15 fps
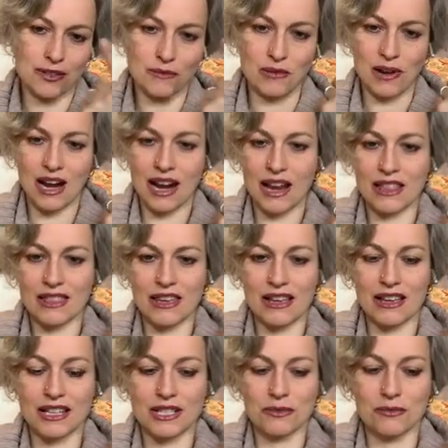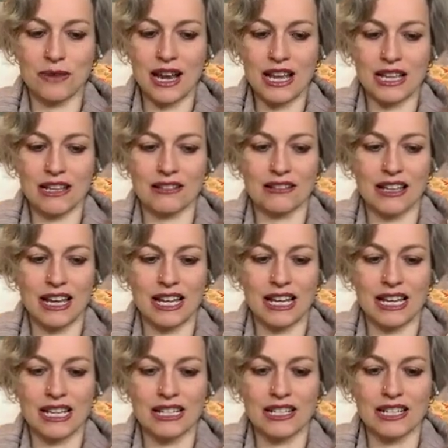brain that
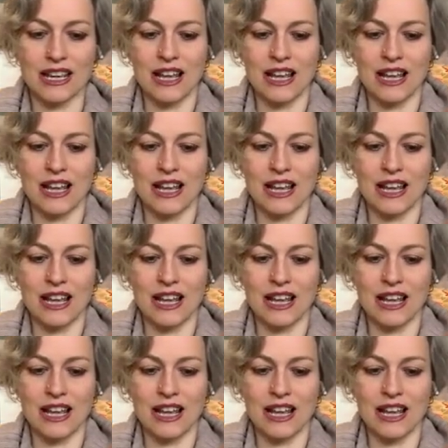regulate